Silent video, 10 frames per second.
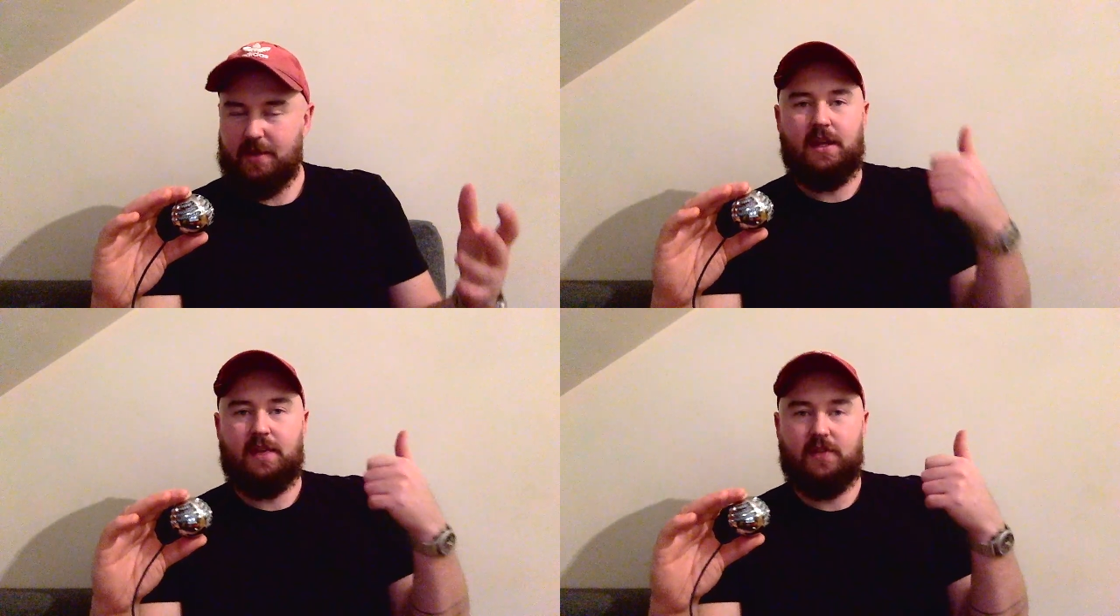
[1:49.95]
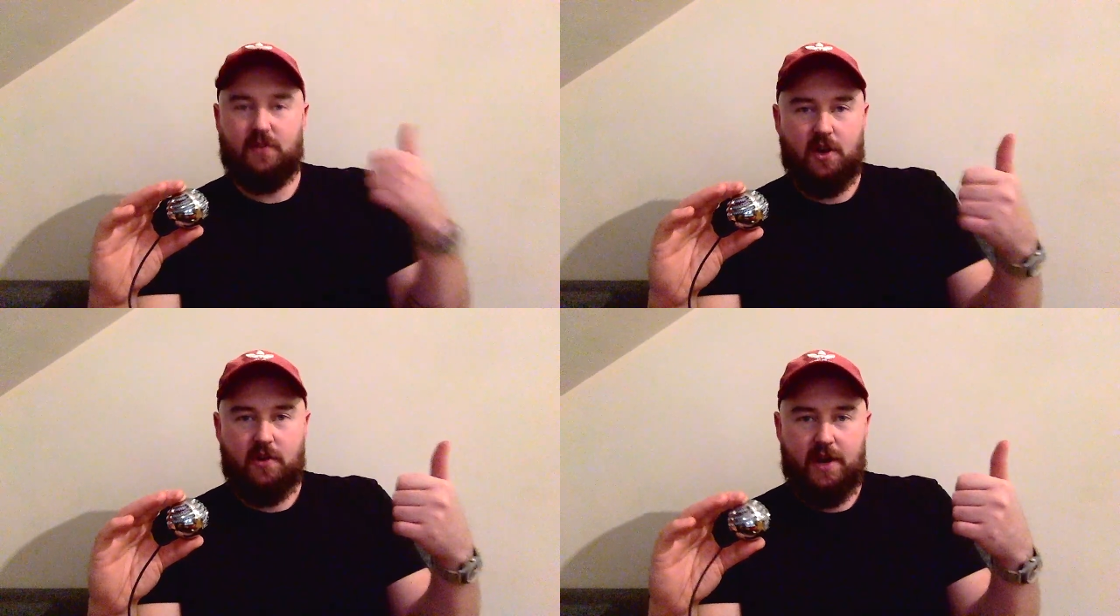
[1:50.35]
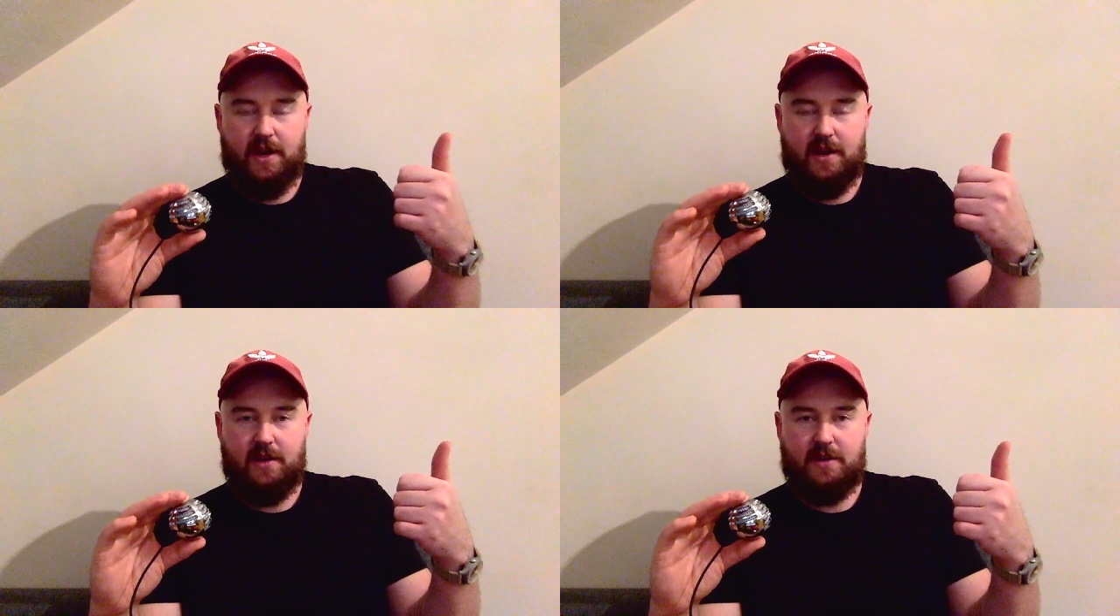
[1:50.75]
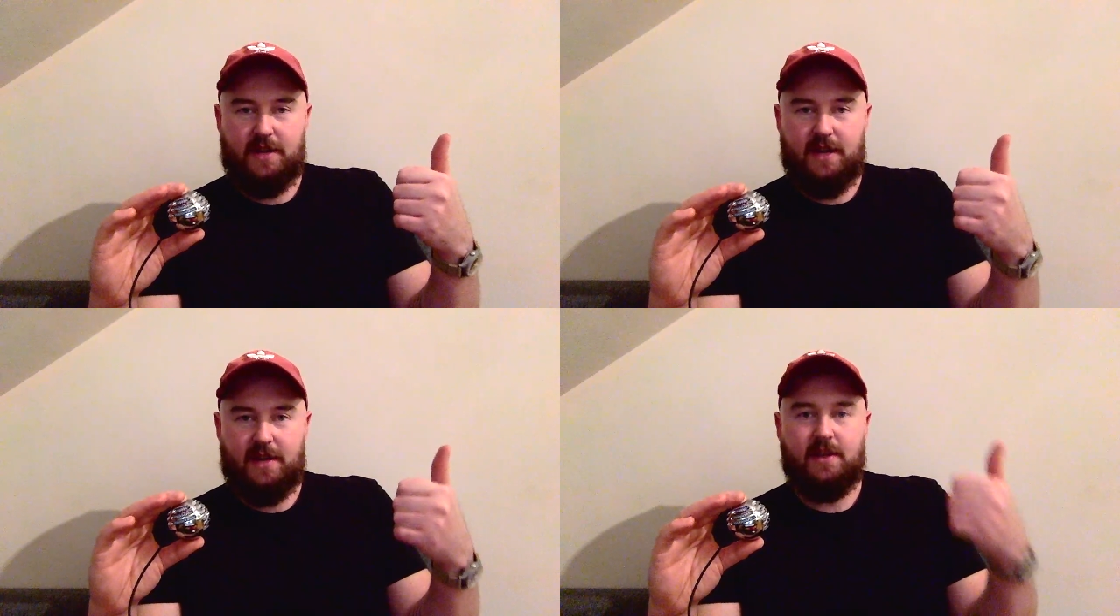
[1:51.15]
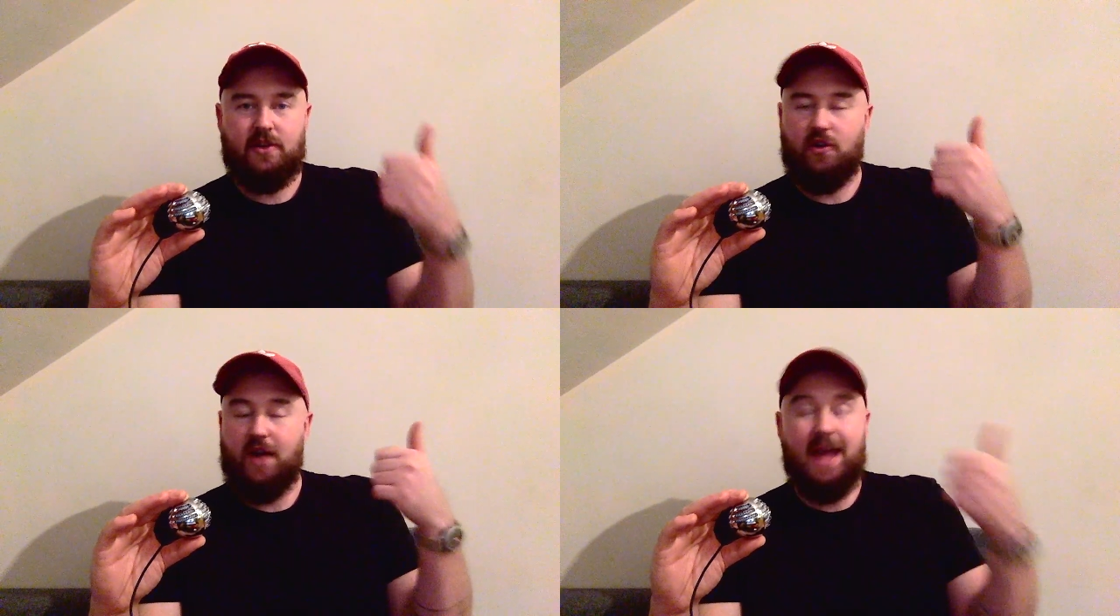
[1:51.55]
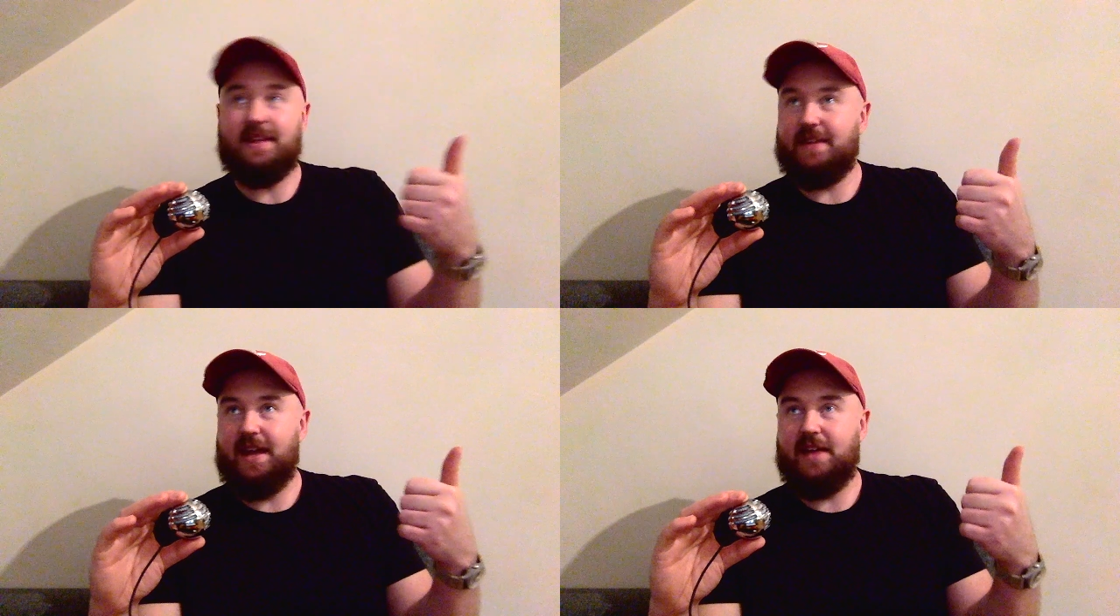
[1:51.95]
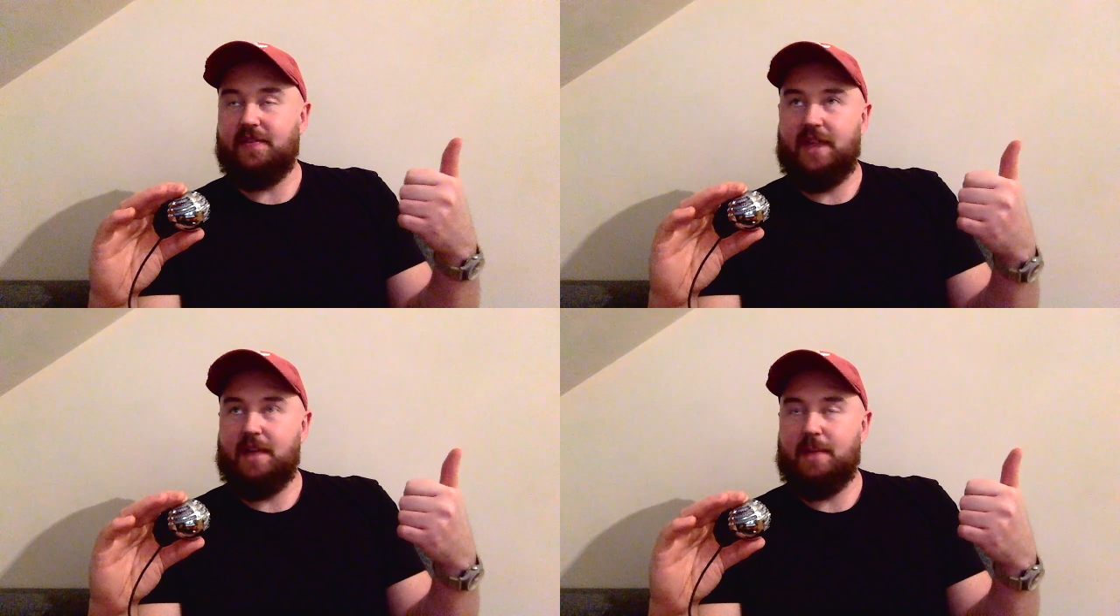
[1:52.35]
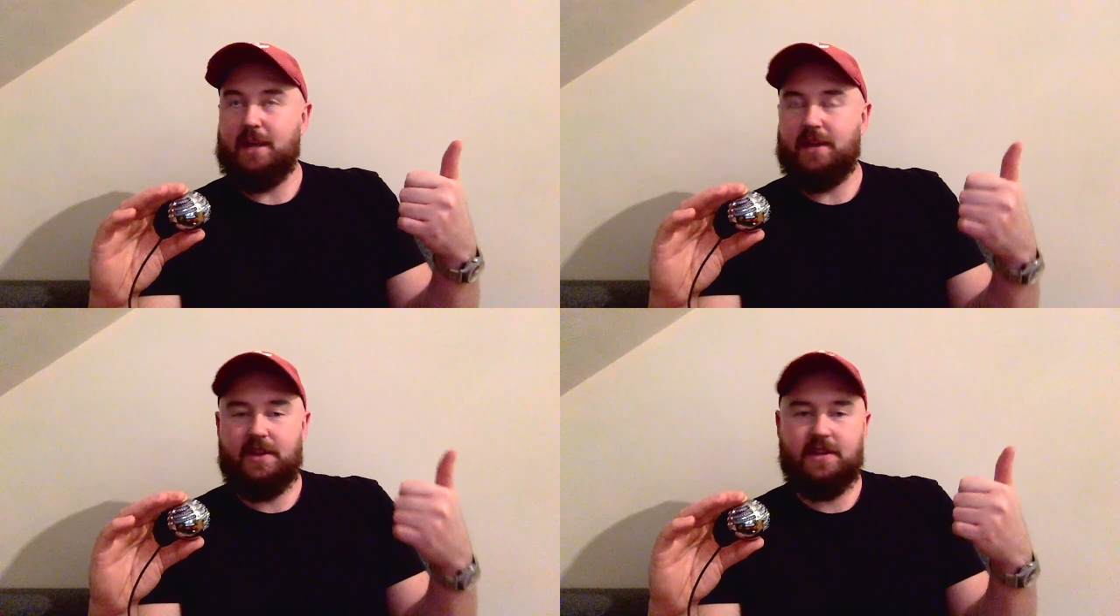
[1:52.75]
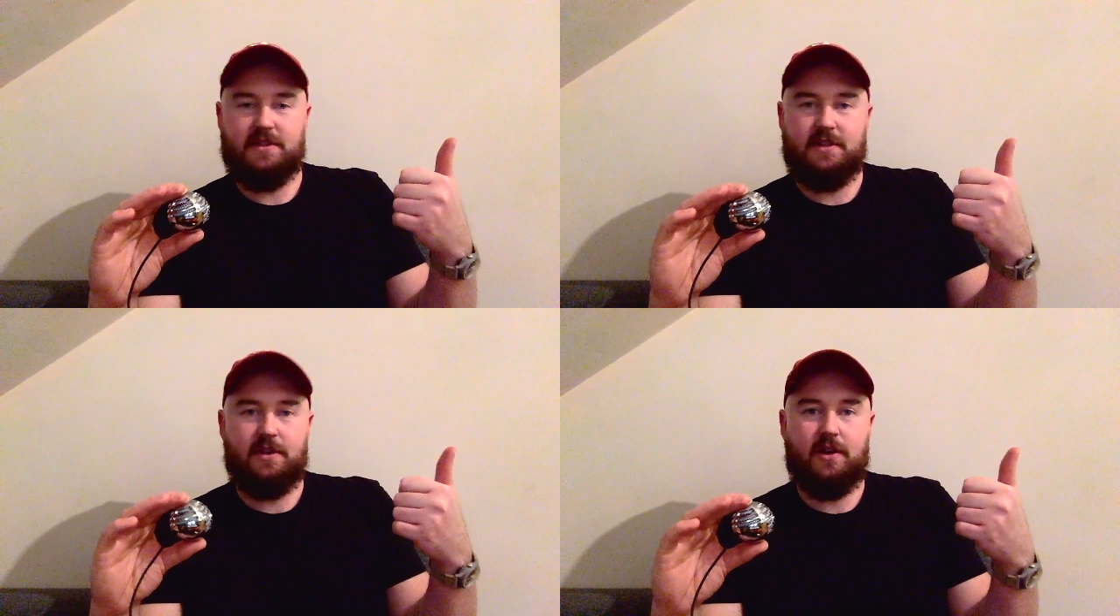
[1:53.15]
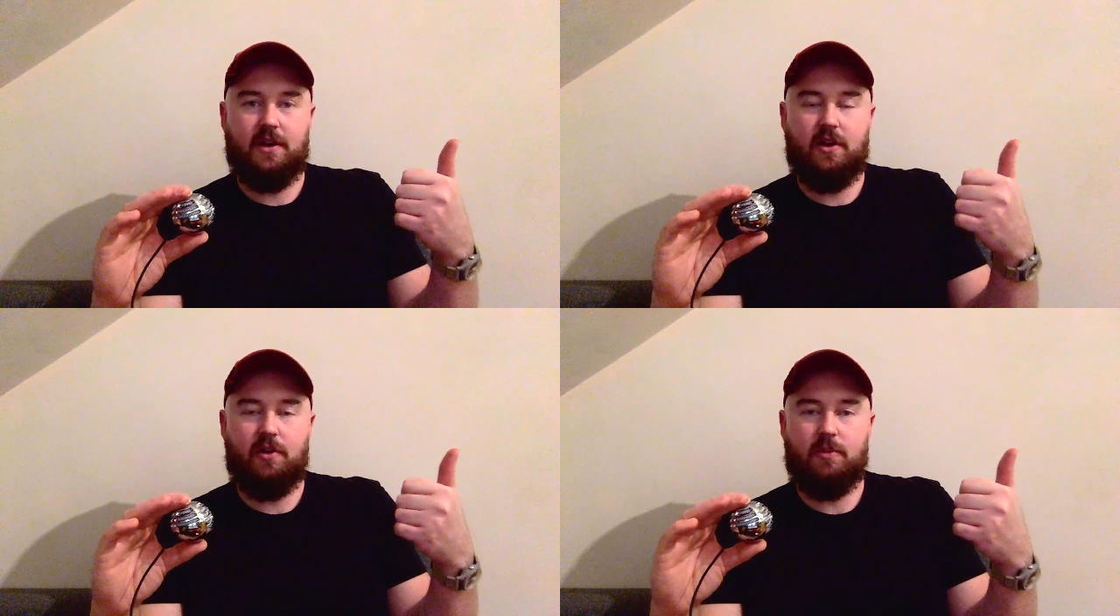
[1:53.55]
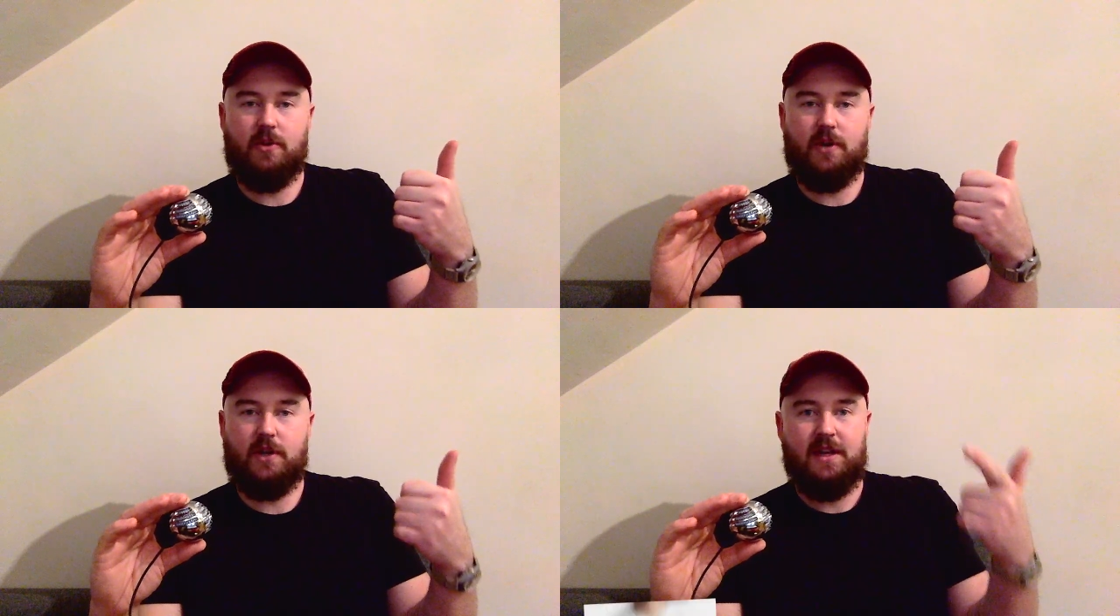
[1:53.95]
If you've got credit card debt, or any debt for that matter that isn't a home mortgage,